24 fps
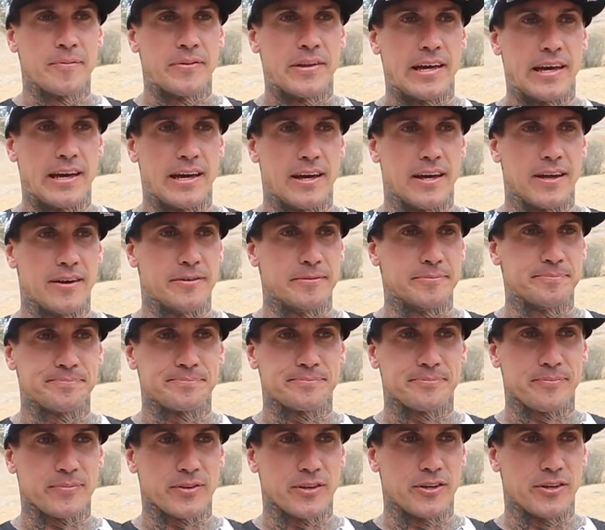and
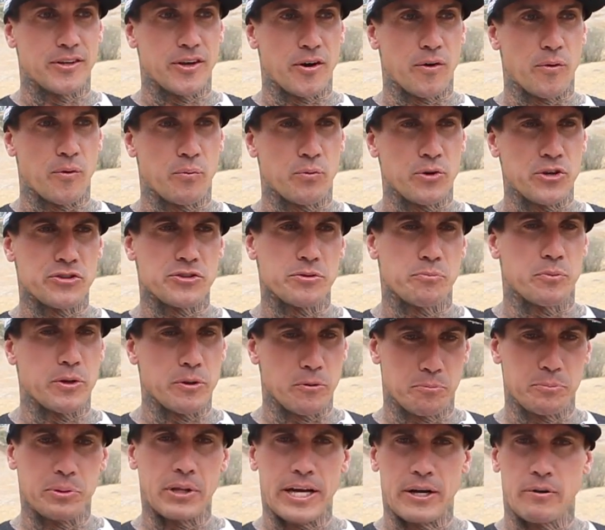you know, we used to we
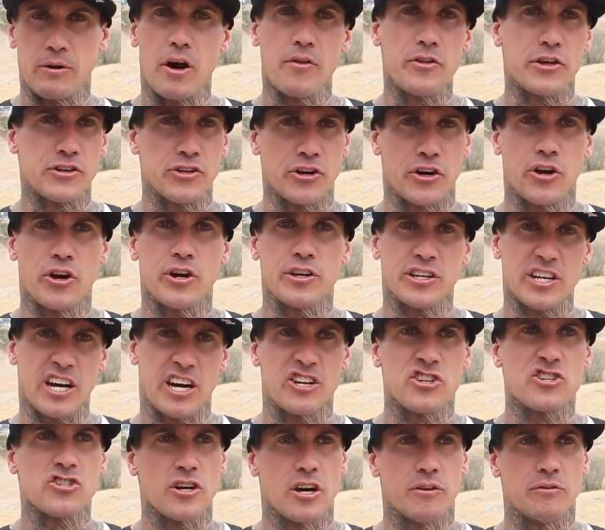were playing around the dirt and
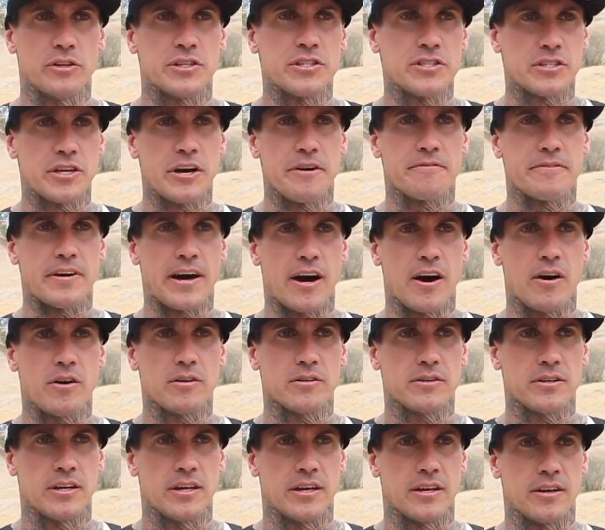kind of shoveling stuff
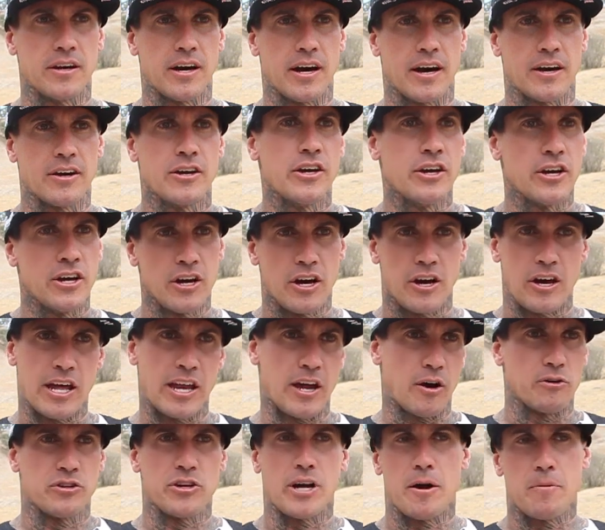out, and uh,
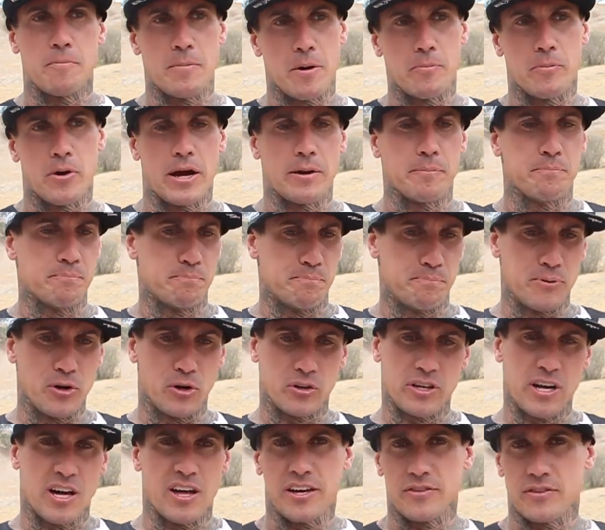and I, I, remember I
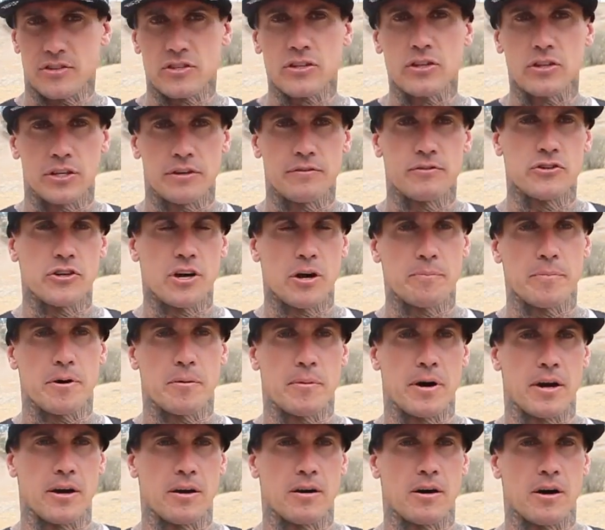built kind of like this cliff jump on
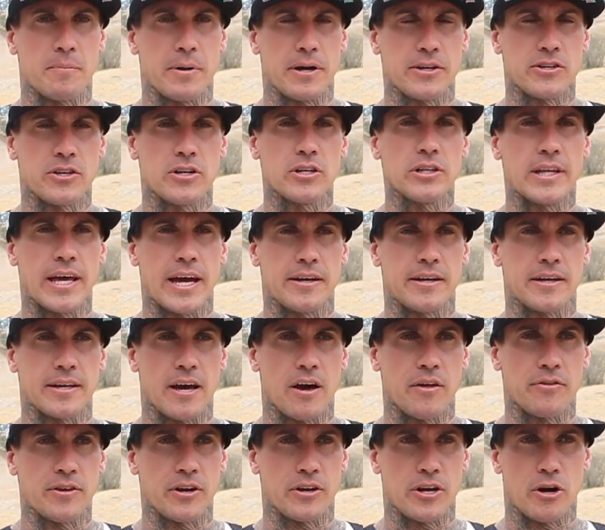my on my dirt landing
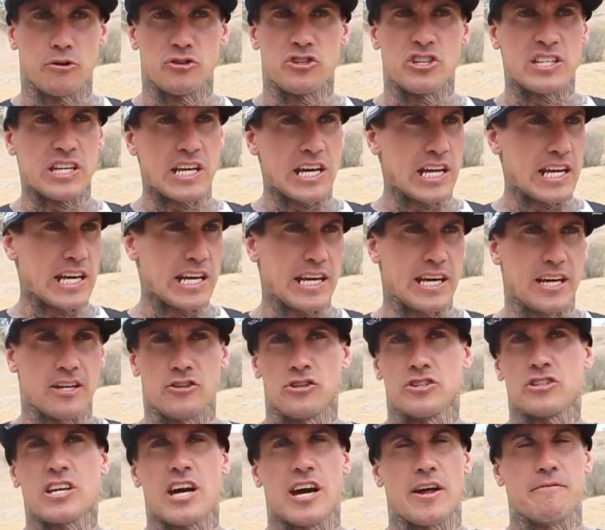out there, and I was just hitting it and
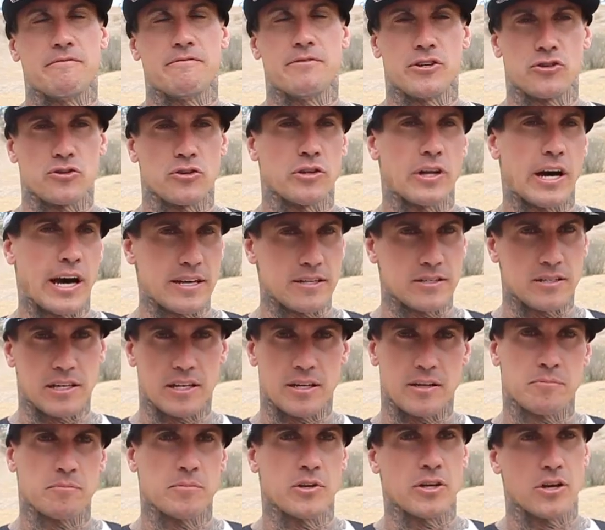just kind of
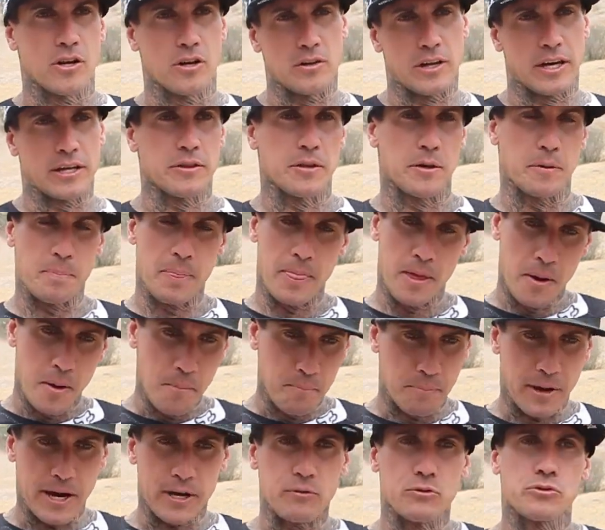visualizing, you know, like the
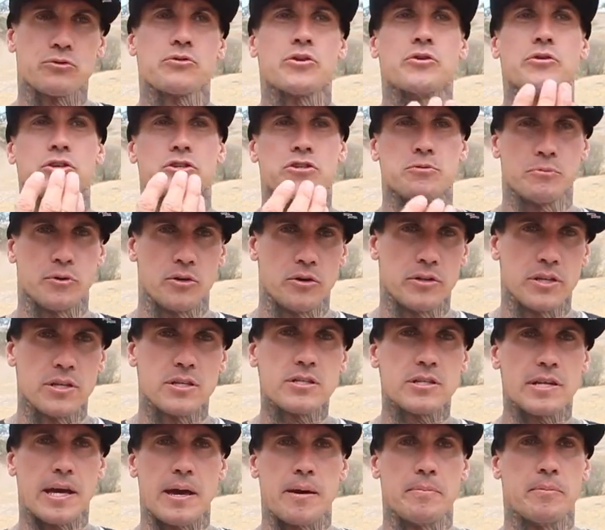bike was really smooth and
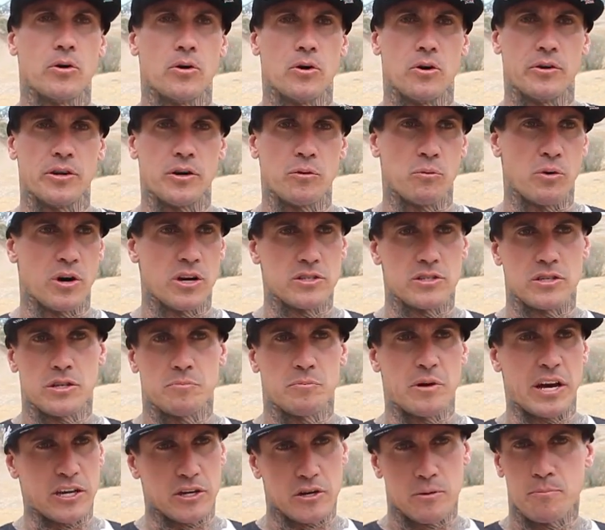stable, and it
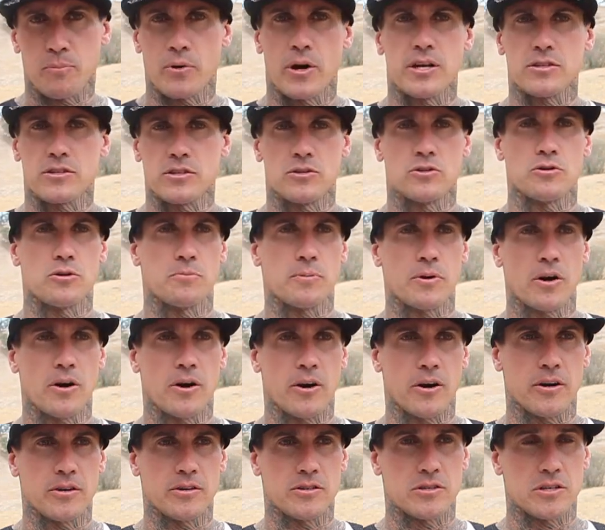wasn't like compressing super
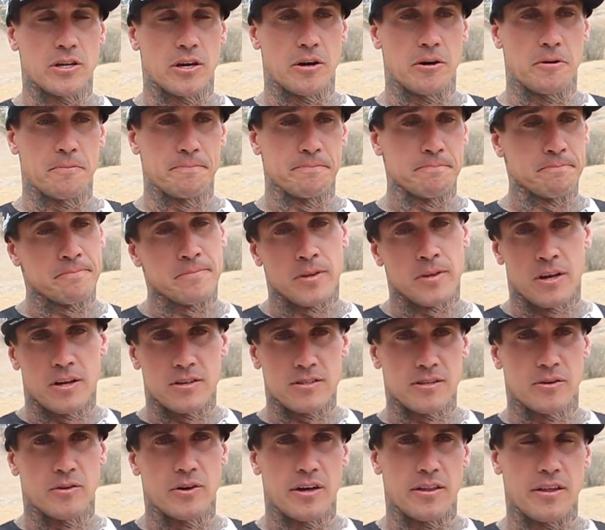hard. So,
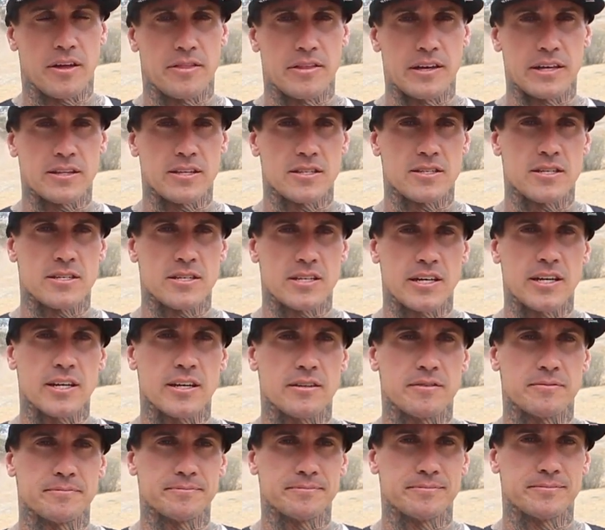so I, I think this is
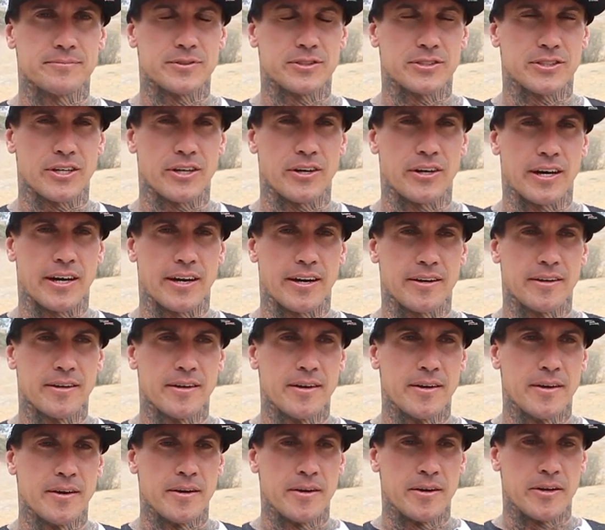it. So, uh,
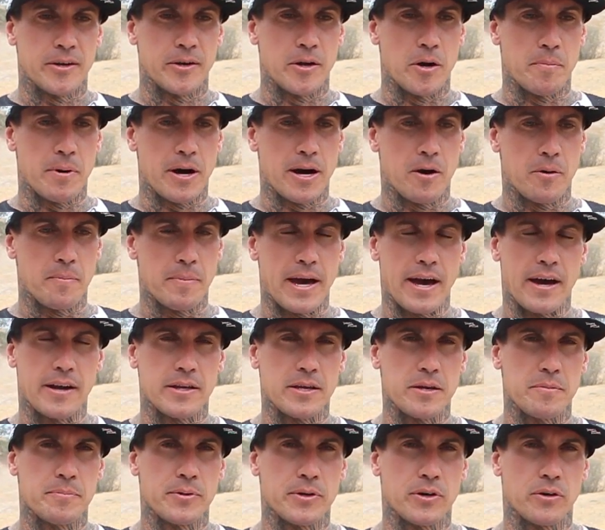you know, my old man,
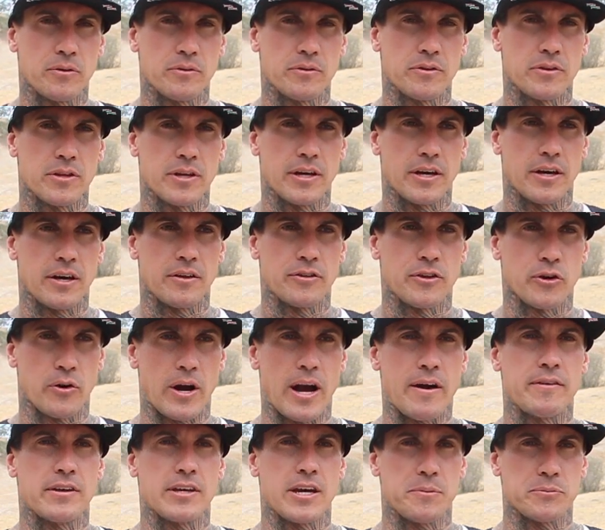he built the, the
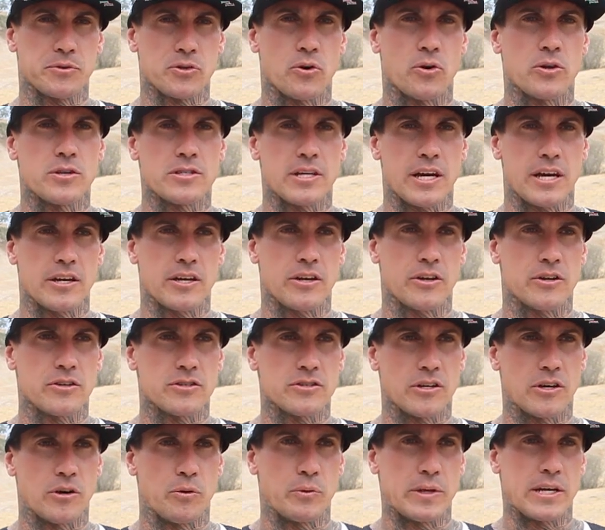Gravity Games course that year,
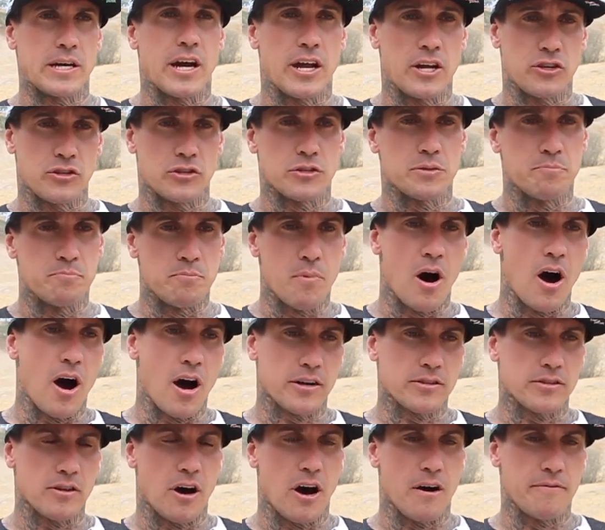so we kind of just
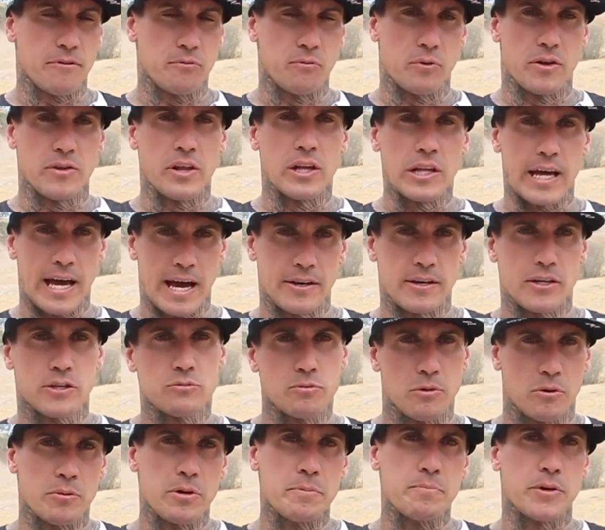mocked off of one of the landings
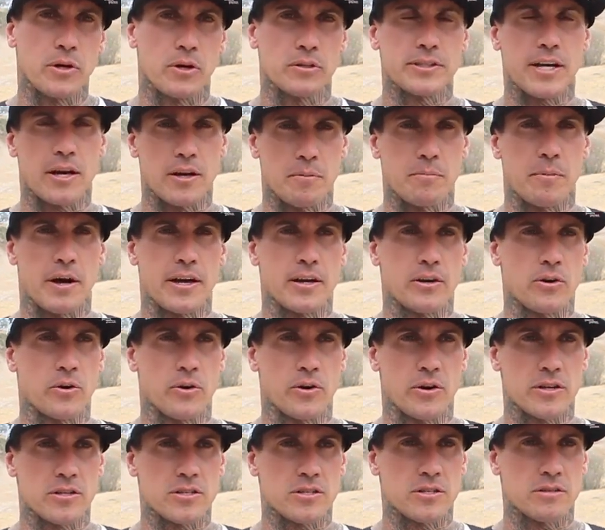what we built out of my
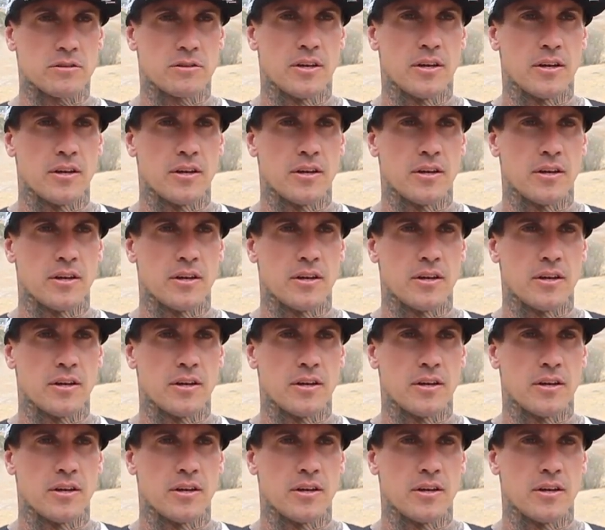course